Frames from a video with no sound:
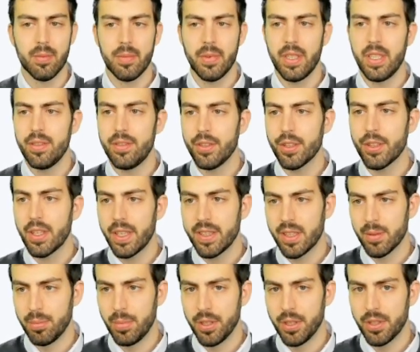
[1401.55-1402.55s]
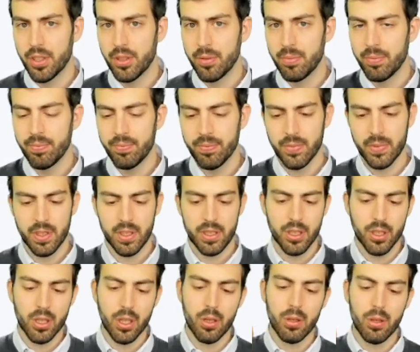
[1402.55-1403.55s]
If you click the button, you
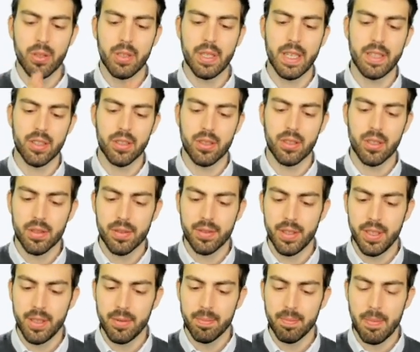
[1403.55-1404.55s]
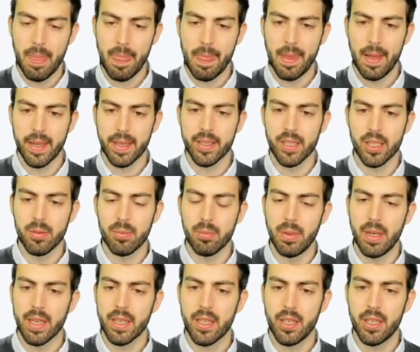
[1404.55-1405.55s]
go get a coffee and come
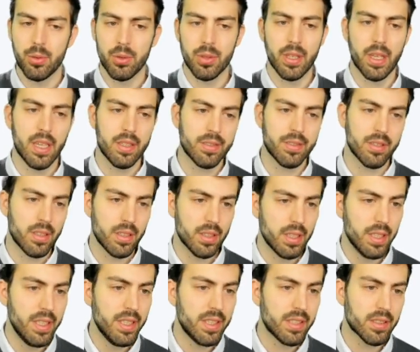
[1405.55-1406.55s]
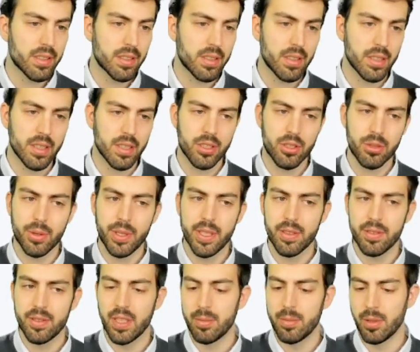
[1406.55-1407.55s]
back, you will have at least 3 of
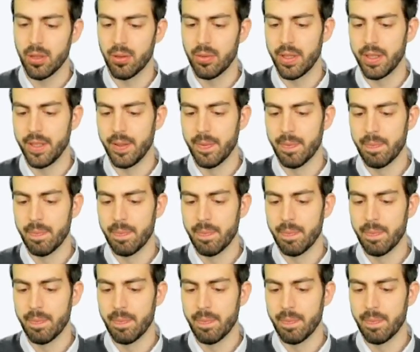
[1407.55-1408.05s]
them already.